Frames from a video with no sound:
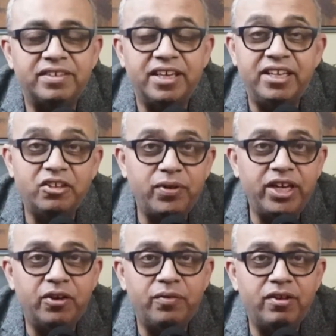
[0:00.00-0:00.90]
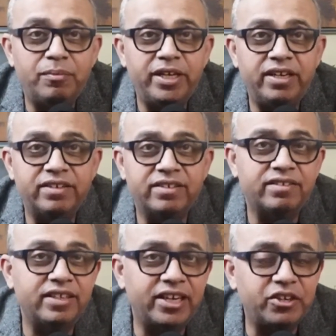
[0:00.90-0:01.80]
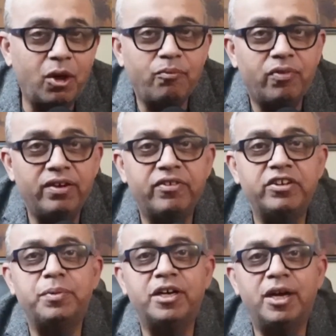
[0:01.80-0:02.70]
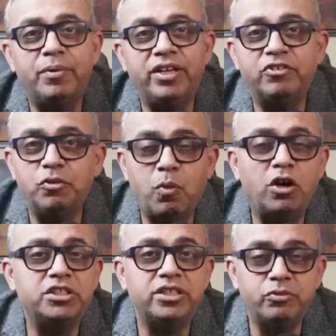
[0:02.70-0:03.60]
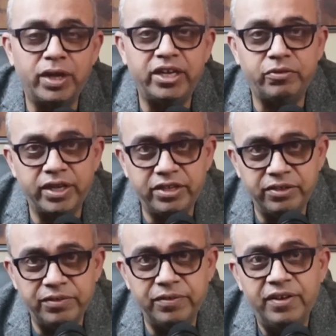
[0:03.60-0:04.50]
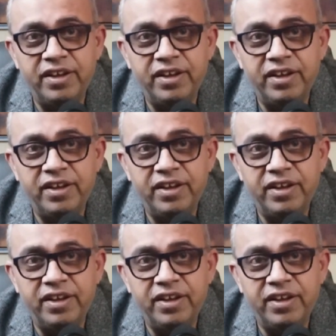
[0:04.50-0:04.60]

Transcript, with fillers: In this video, we will be discussing the top 5 CRISPR companies to watch in 2022.